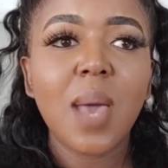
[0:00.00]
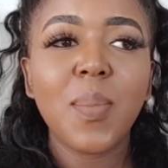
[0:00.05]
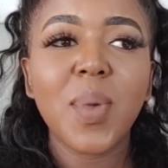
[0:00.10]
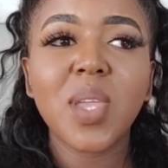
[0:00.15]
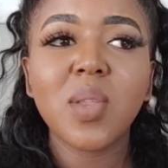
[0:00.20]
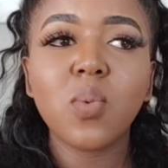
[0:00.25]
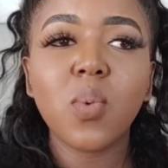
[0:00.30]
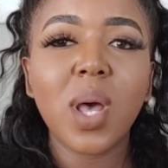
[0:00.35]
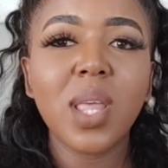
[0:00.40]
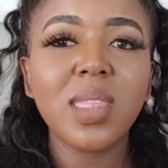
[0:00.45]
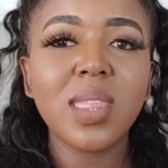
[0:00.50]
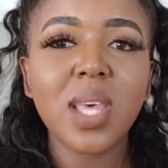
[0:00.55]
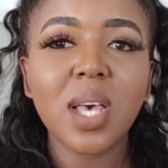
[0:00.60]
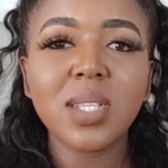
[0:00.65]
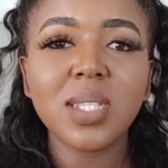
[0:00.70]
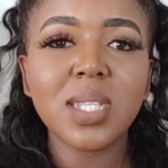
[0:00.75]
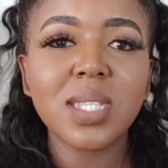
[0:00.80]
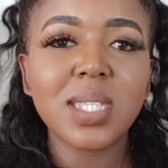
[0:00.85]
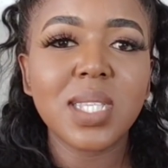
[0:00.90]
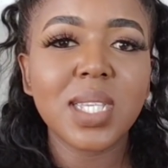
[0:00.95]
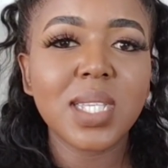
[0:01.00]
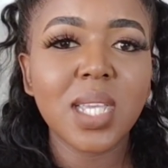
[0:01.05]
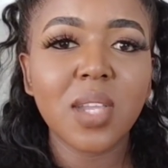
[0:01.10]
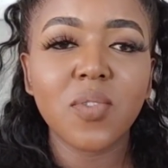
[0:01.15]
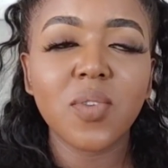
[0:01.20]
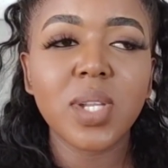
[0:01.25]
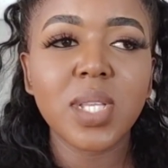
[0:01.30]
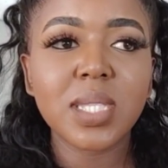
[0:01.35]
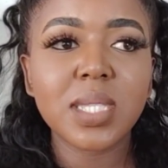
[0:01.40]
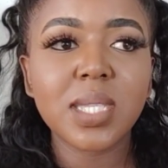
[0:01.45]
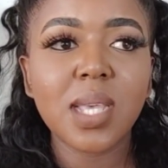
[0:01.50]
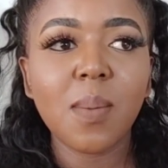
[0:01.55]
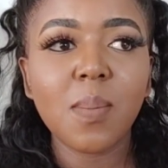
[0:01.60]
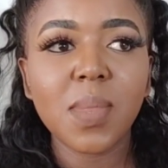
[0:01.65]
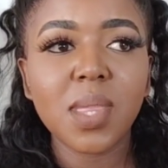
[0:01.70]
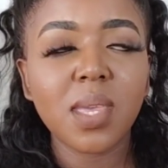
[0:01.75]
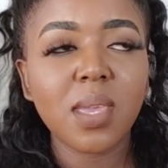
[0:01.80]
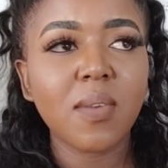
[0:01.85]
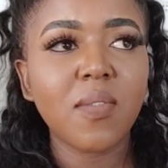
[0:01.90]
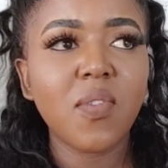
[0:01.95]
paid 1,600 and
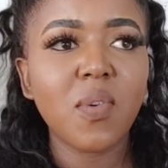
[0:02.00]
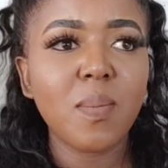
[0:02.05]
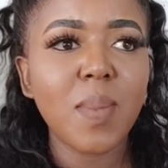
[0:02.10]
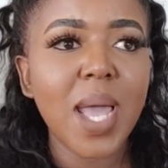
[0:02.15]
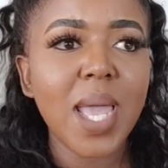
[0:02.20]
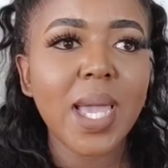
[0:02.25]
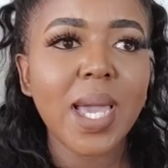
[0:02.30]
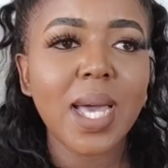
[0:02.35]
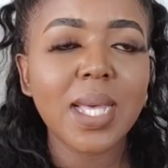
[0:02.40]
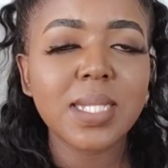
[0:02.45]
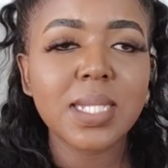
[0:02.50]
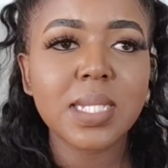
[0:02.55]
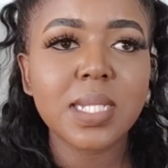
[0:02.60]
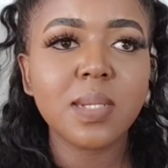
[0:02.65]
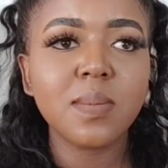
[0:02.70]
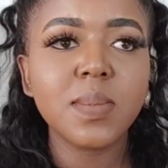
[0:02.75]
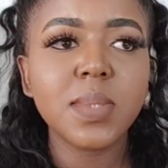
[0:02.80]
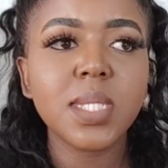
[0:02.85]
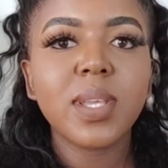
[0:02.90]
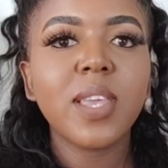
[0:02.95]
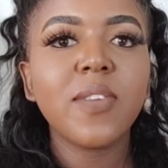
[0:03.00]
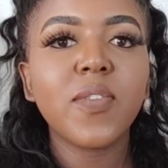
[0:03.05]
something for my customs.